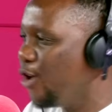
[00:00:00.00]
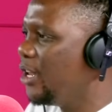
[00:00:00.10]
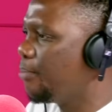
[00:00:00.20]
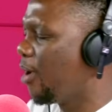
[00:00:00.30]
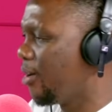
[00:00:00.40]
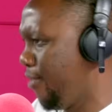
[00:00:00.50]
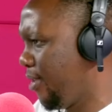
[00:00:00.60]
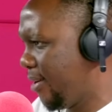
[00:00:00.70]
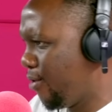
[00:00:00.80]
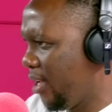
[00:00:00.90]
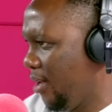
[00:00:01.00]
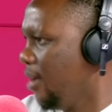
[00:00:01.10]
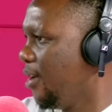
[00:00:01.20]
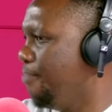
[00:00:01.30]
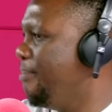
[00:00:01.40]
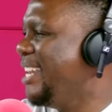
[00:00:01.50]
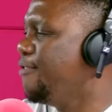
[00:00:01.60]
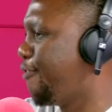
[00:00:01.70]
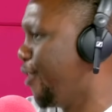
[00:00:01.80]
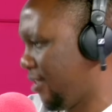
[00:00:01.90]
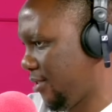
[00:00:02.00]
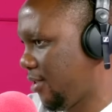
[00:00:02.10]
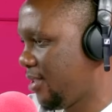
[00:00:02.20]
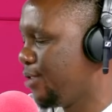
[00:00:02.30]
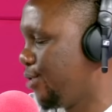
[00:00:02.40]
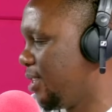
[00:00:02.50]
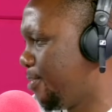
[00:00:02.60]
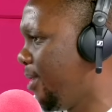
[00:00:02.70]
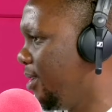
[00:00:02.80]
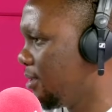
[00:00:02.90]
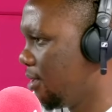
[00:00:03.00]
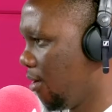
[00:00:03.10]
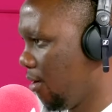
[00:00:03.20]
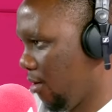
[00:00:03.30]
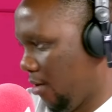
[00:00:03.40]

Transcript: in that earlier part of your career? Many firsts that you experienced.